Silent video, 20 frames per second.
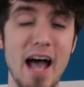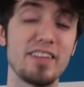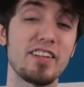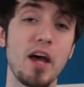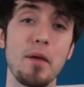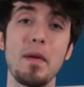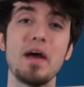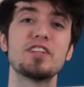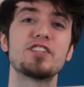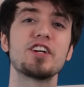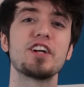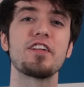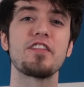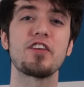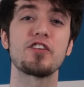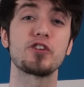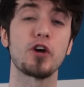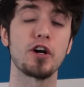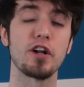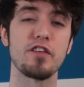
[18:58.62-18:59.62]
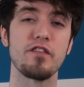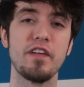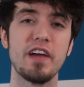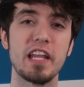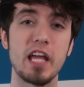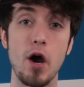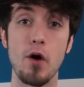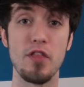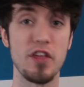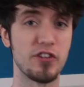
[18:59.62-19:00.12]
As I mentioned at the start of the
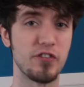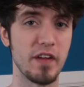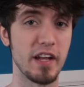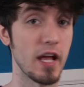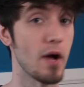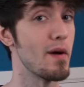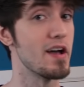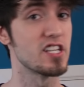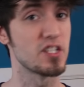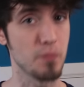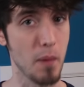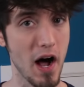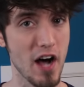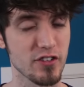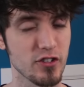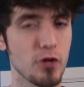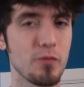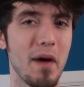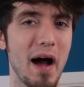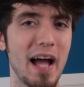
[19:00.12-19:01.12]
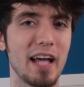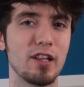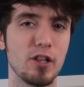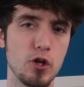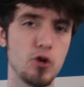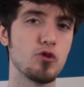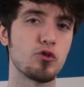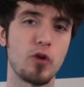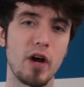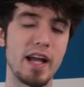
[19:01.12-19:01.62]
video, this video is sponsored by
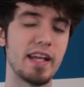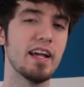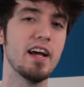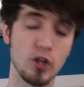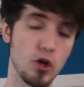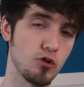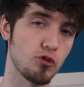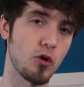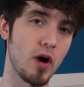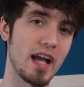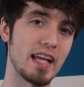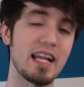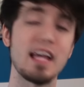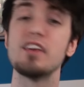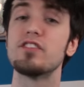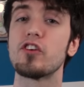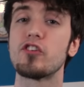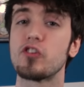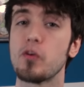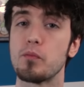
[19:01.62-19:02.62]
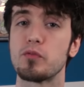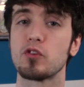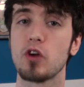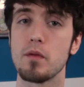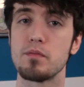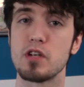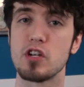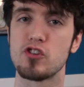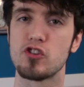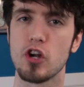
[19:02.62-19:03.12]
Loot Crate. Loot Crate is a
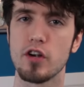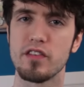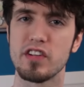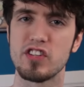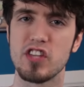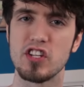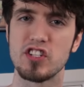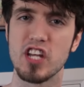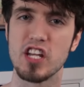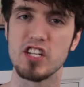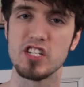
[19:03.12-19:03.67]
subscription service that